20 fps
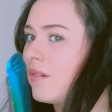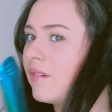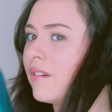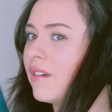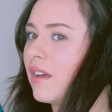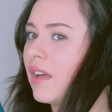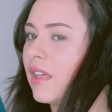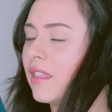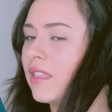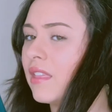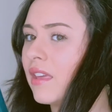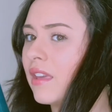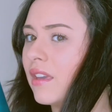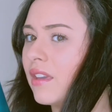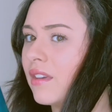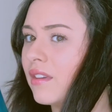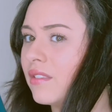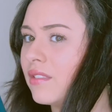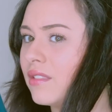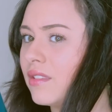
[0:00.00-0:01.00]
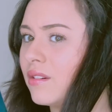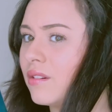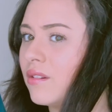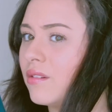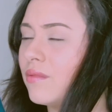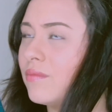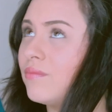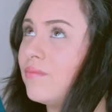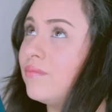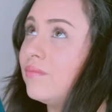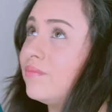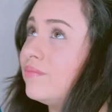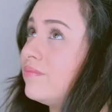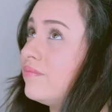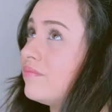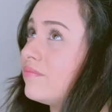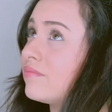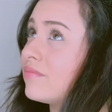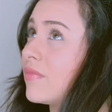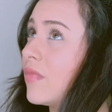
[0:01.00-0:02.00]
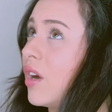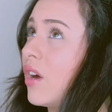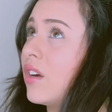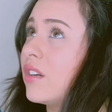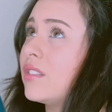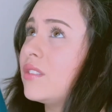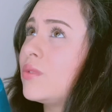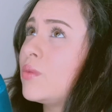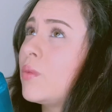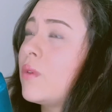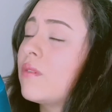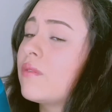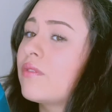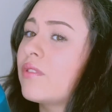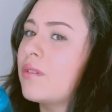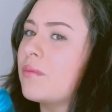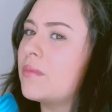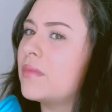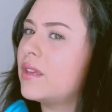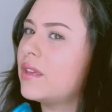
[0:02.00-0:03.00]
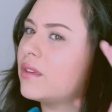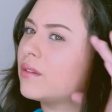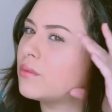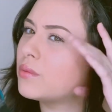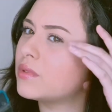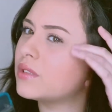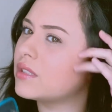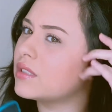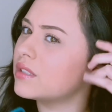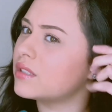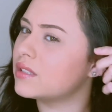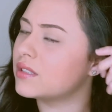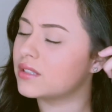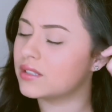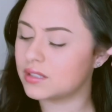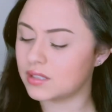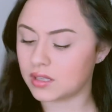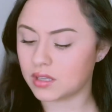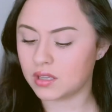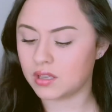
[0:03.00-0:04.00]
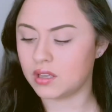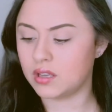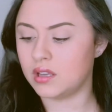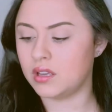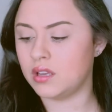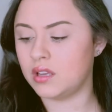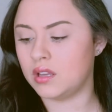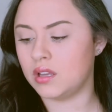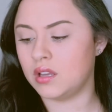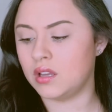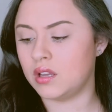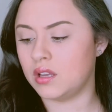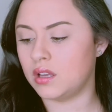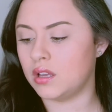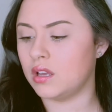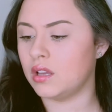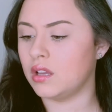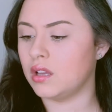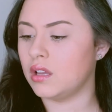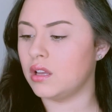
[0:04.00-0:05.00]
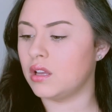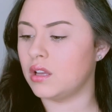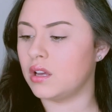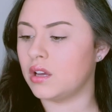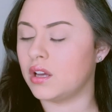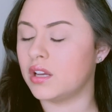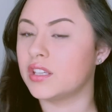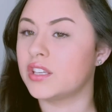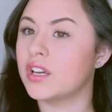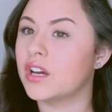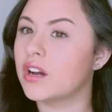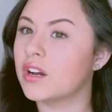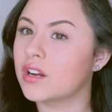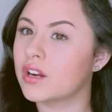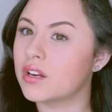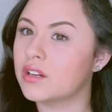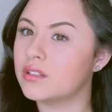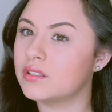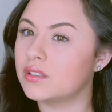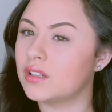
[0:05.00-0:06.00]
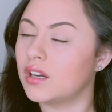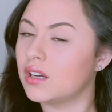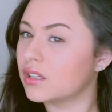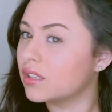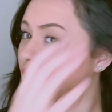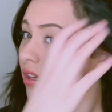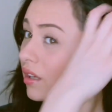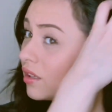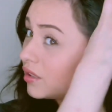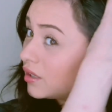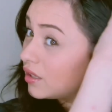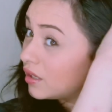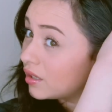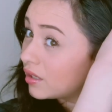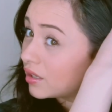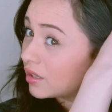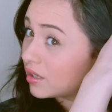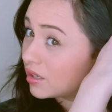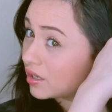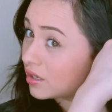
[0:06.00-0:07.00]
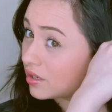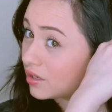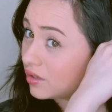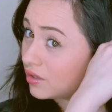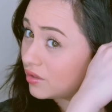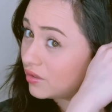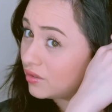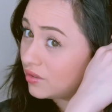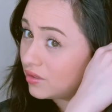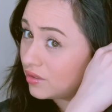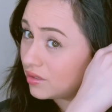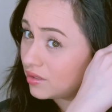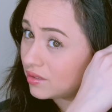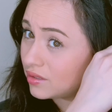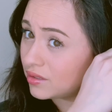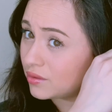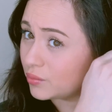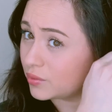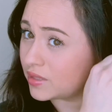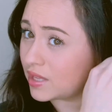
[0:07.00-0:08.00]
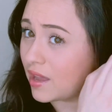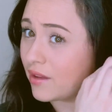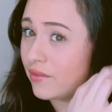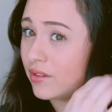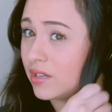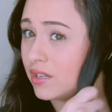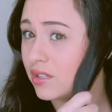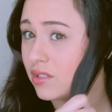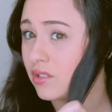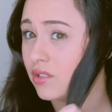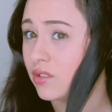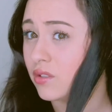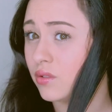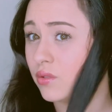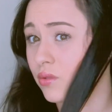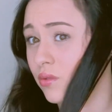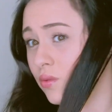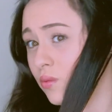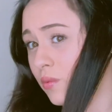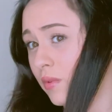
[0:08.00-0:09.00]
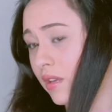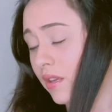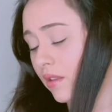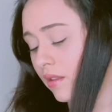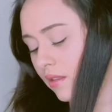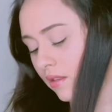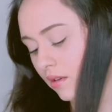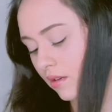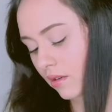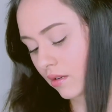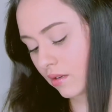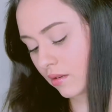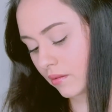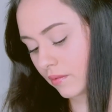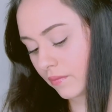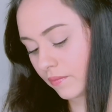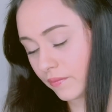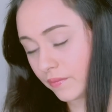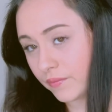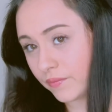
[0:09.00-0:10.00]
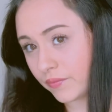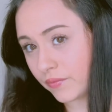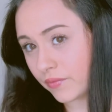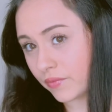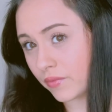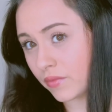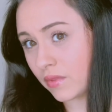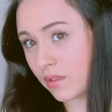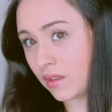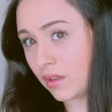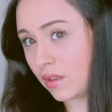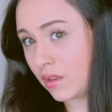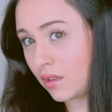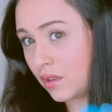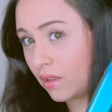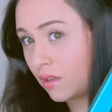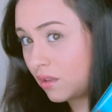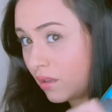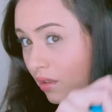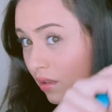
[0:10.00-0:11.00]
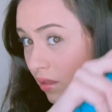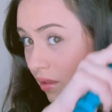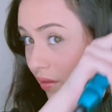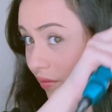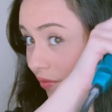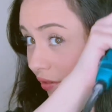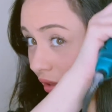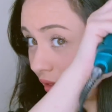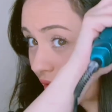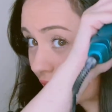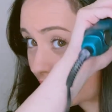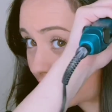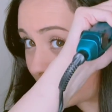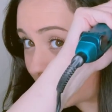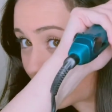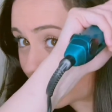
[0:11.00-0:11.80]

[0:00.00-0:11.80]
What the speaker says: I think the hardest one for me was a young girl was having issues with the father of her